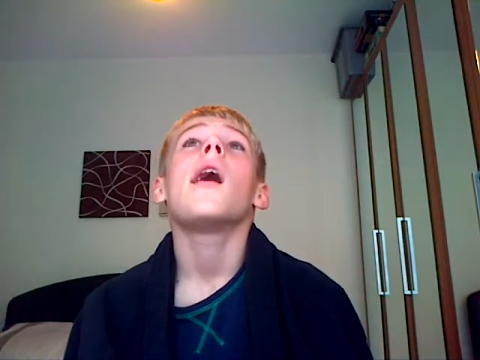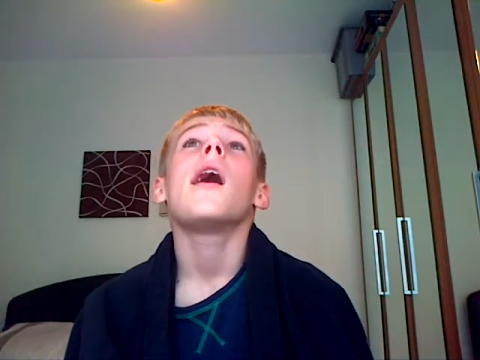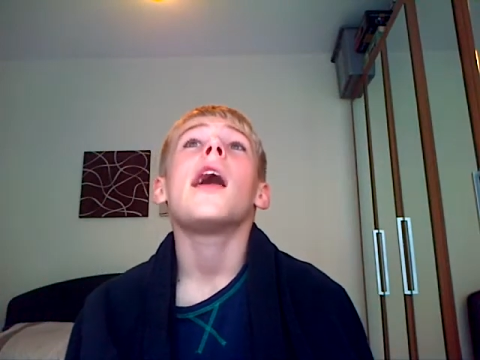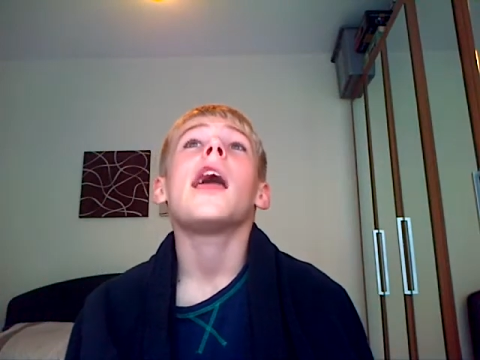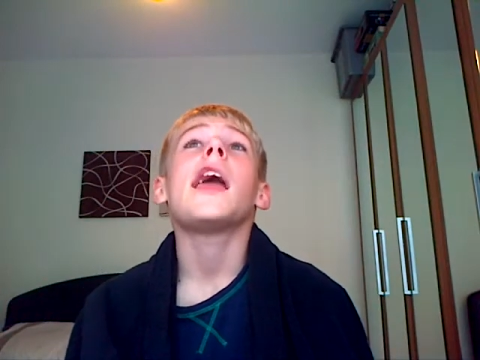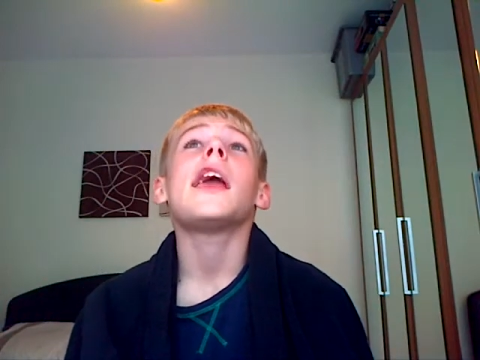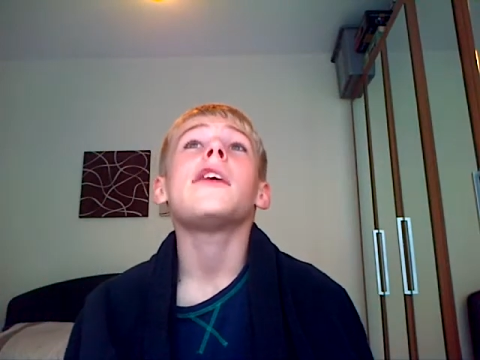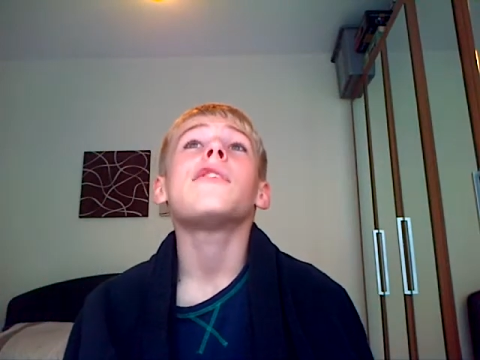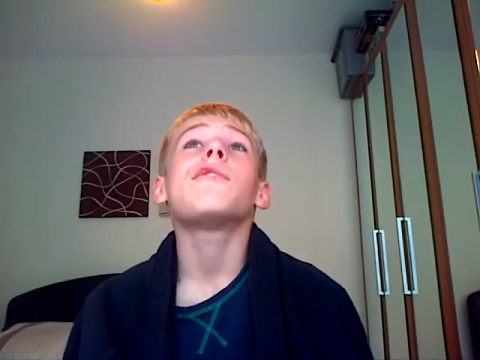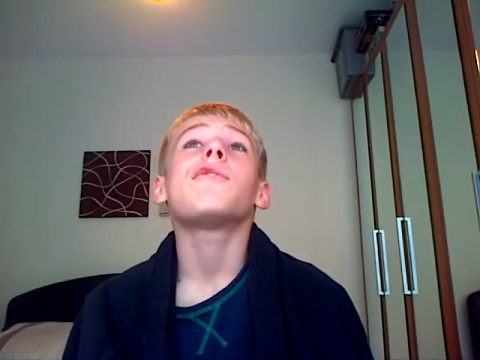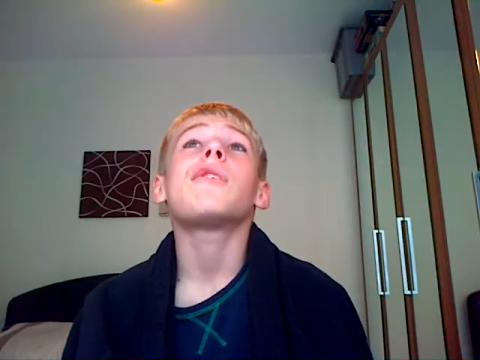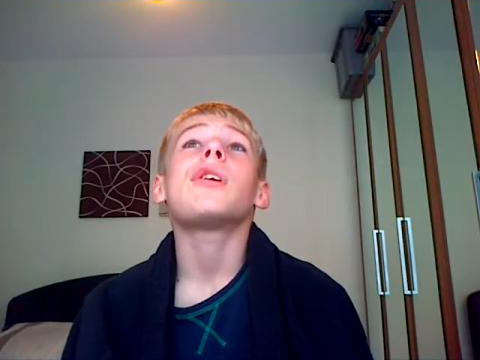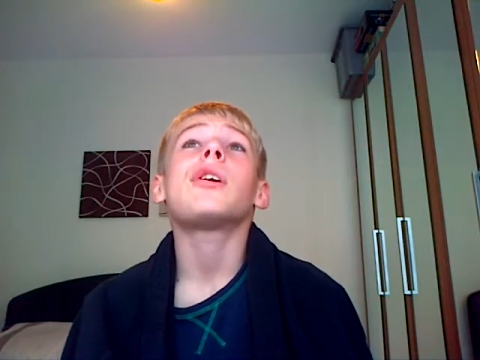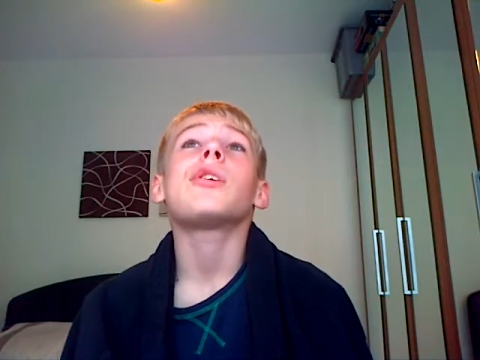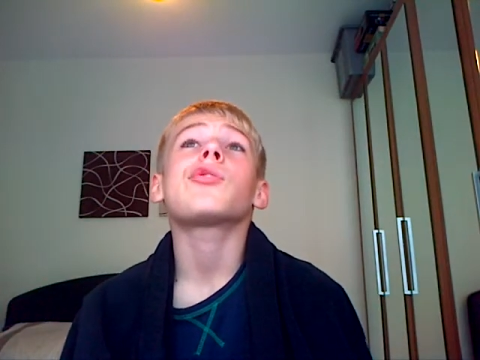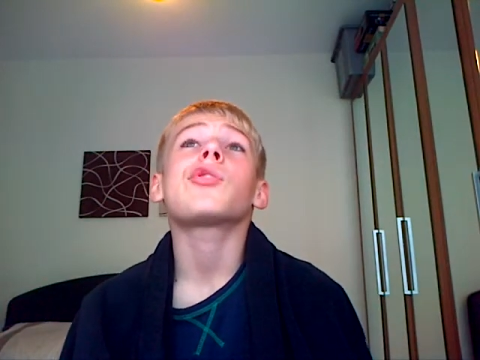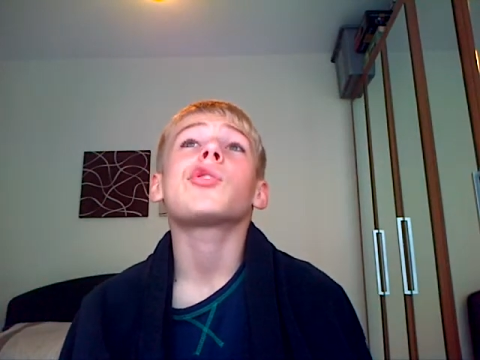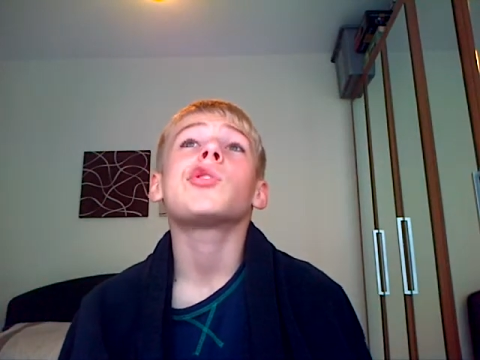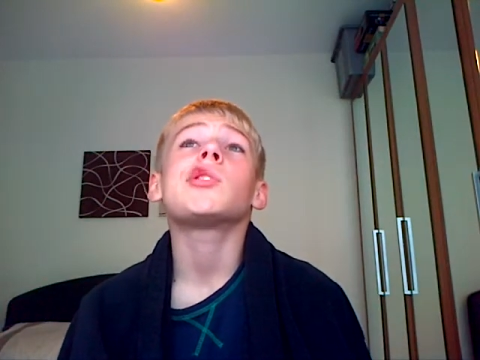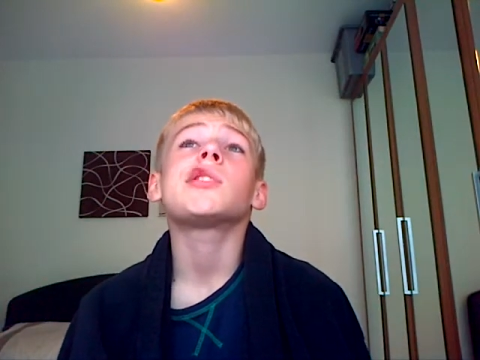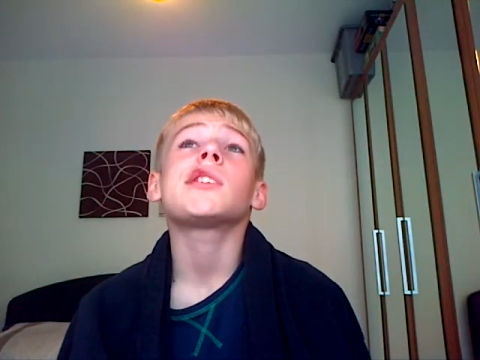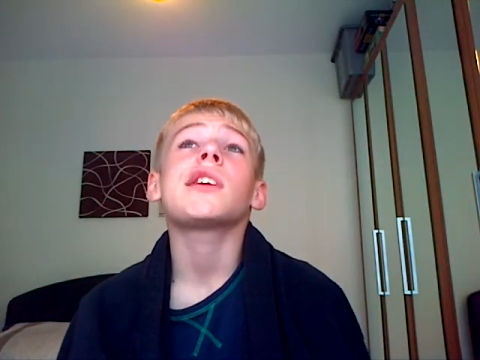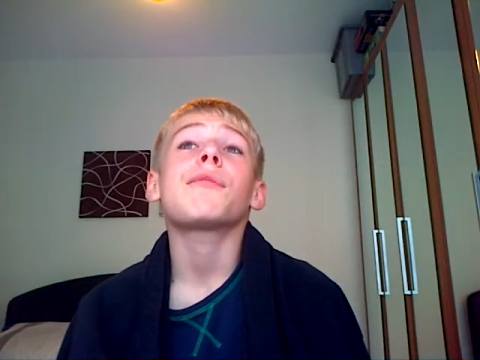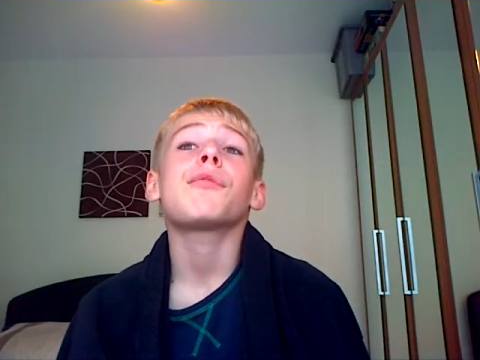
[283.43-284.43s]

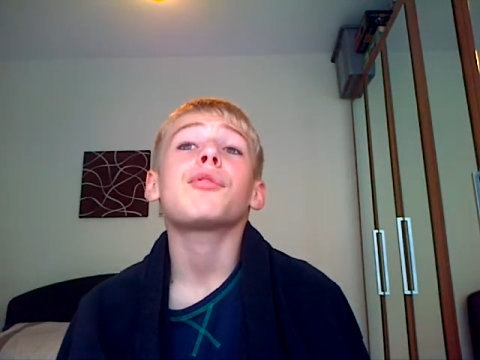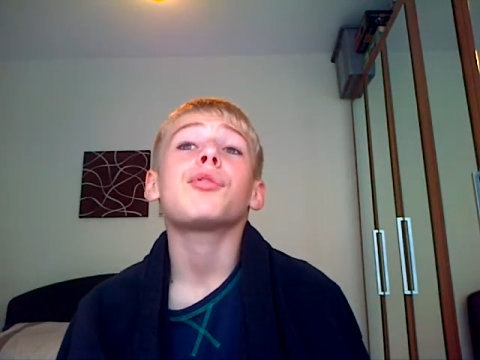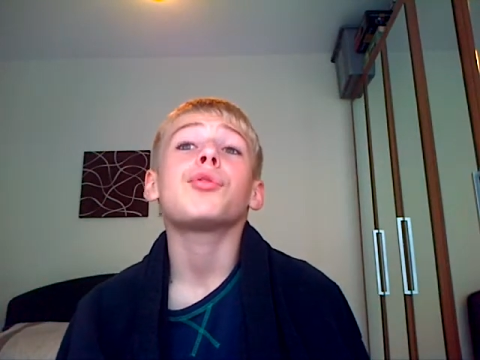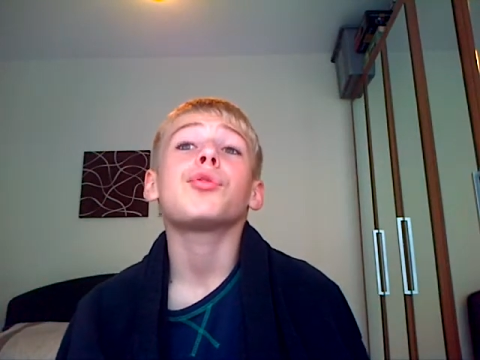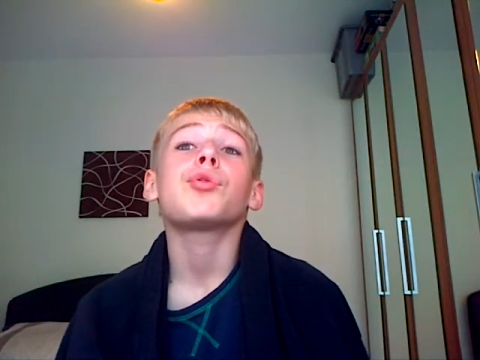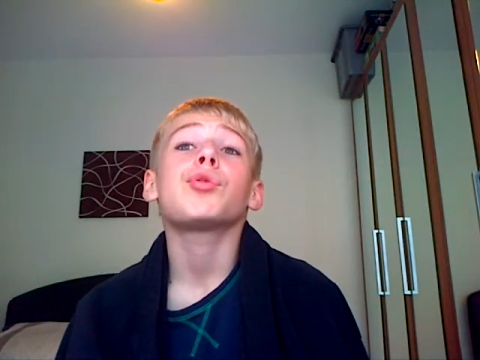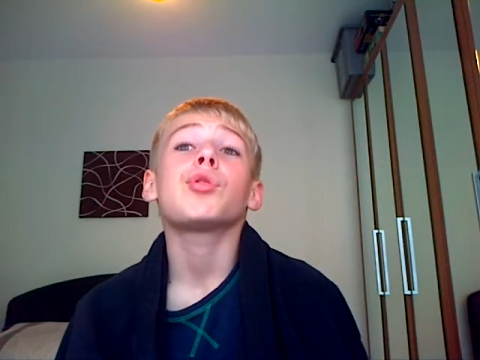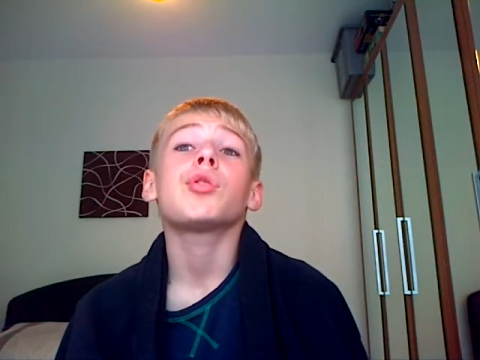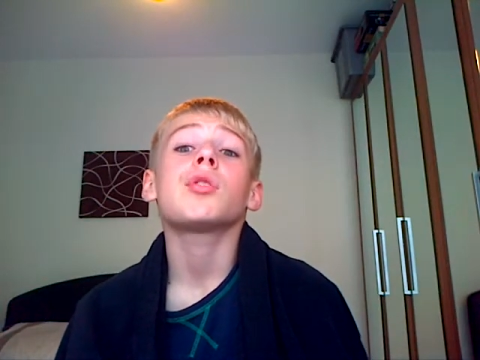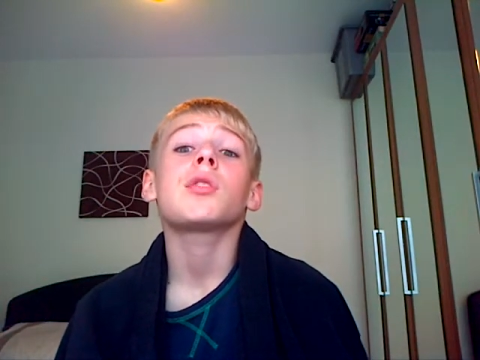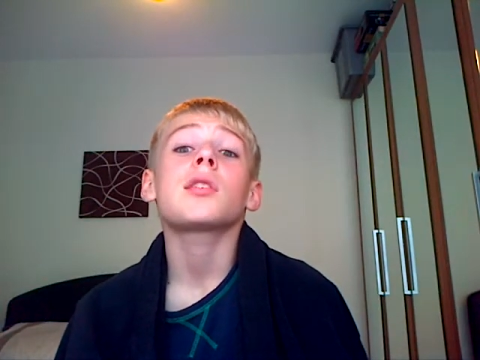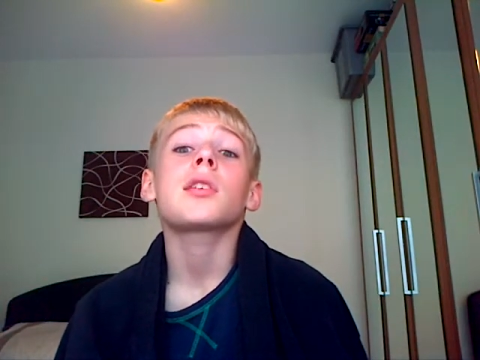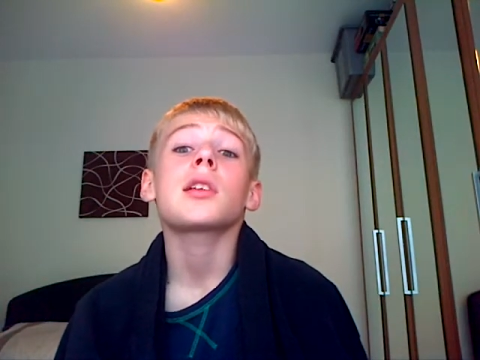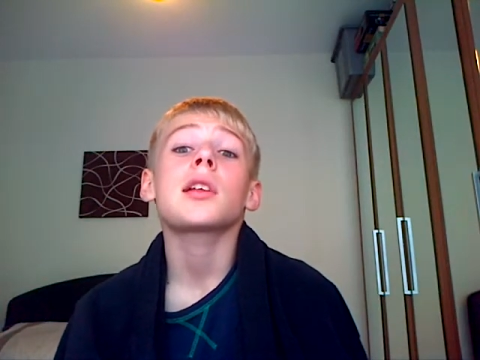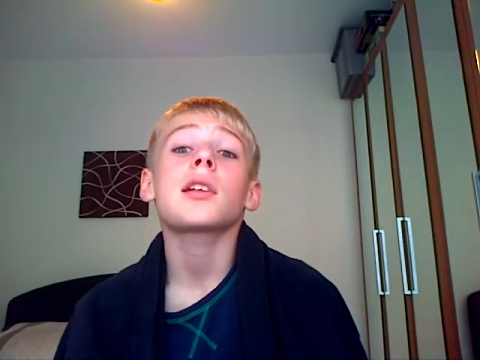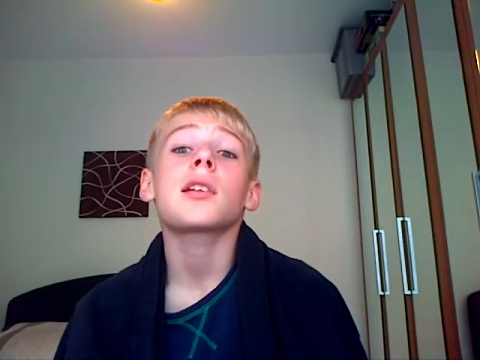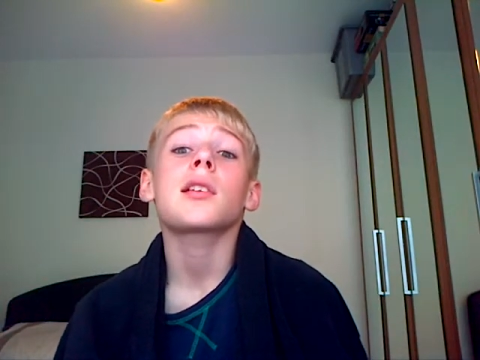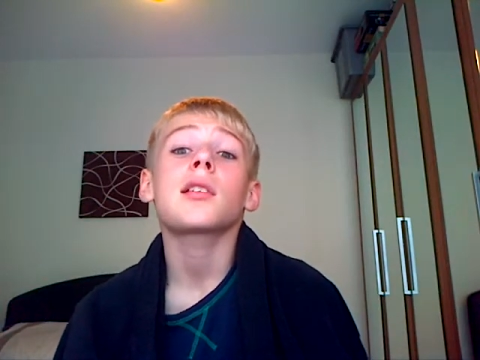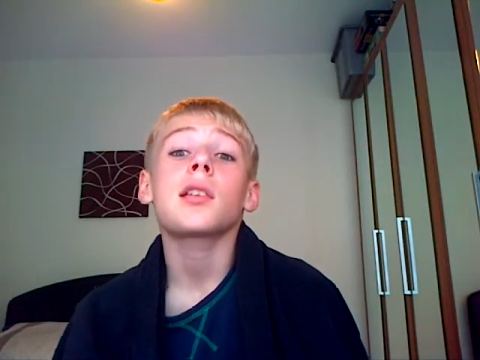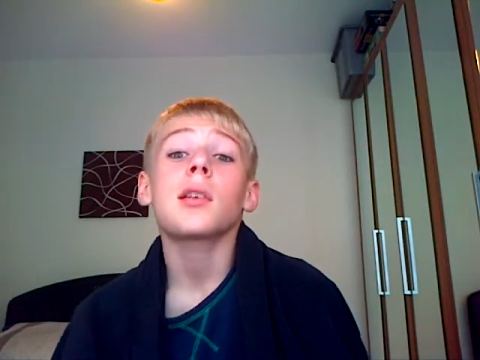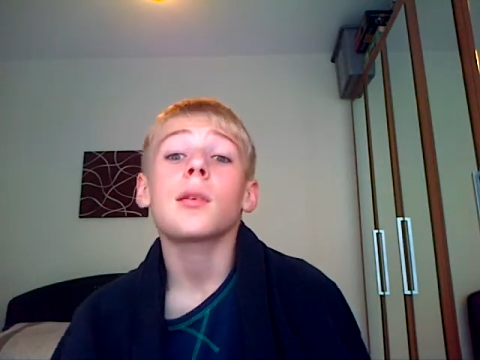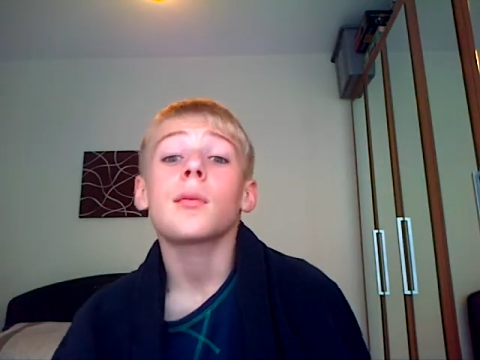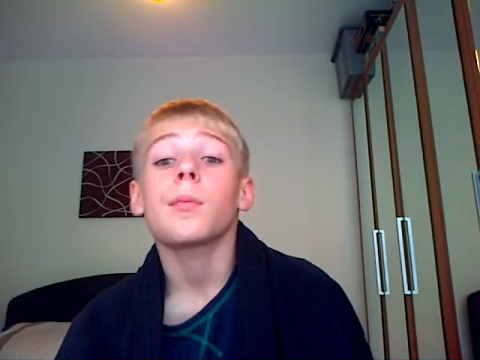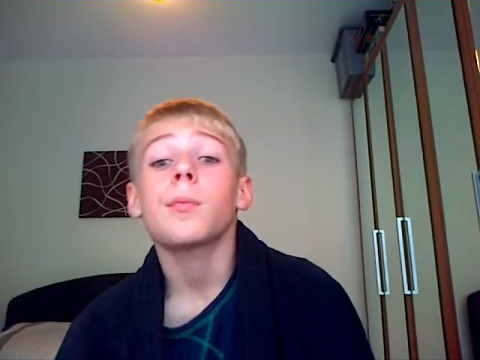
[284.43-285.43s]

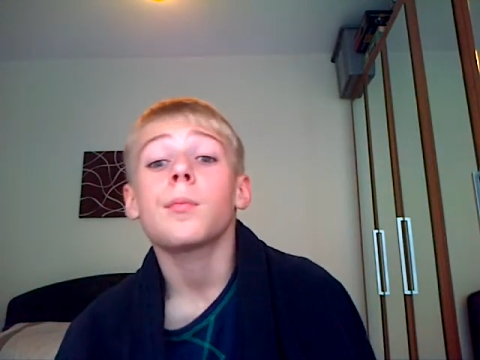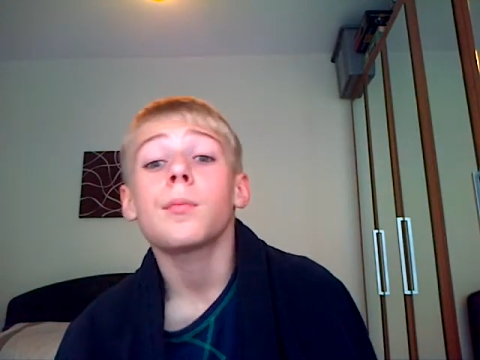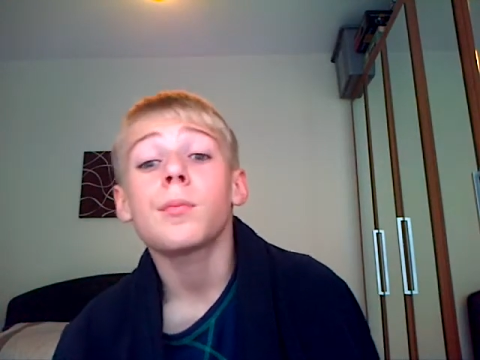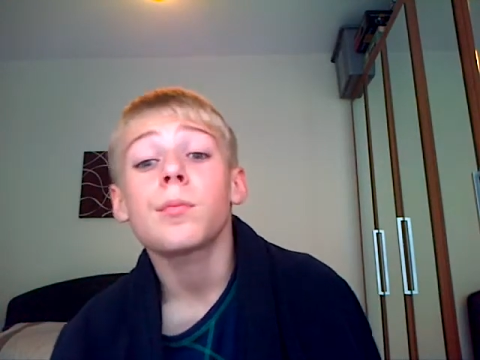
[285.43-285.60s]
8,760